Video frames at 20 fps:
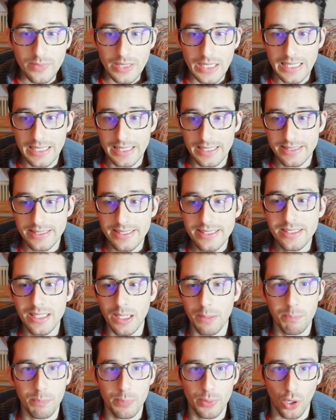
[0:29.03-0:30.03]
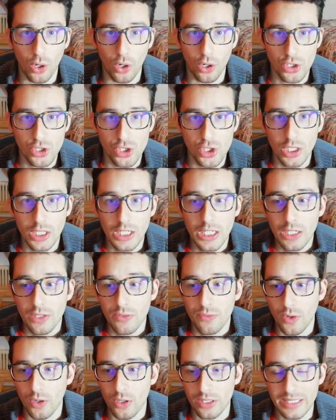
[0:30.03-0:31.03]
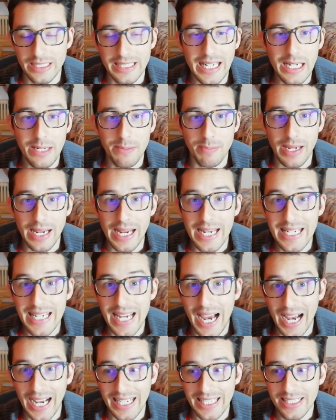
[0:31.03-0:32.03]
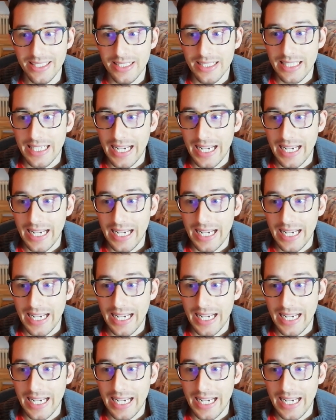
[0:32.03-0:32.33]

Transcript: this approach for game AI